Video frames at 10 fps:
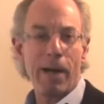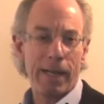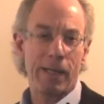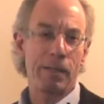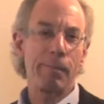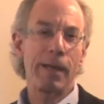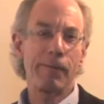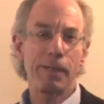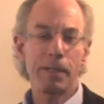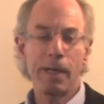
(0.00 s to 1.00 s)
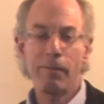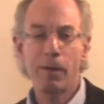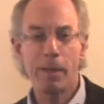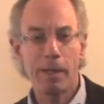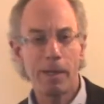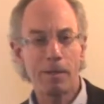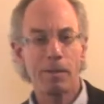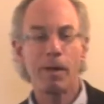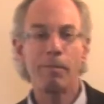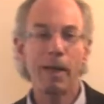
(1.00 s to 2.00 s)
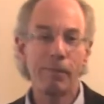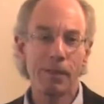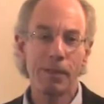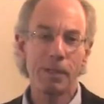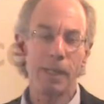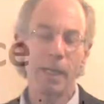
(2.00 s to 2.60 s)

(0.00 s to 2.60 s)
practice mindfulness? Everyone hears about mindfulness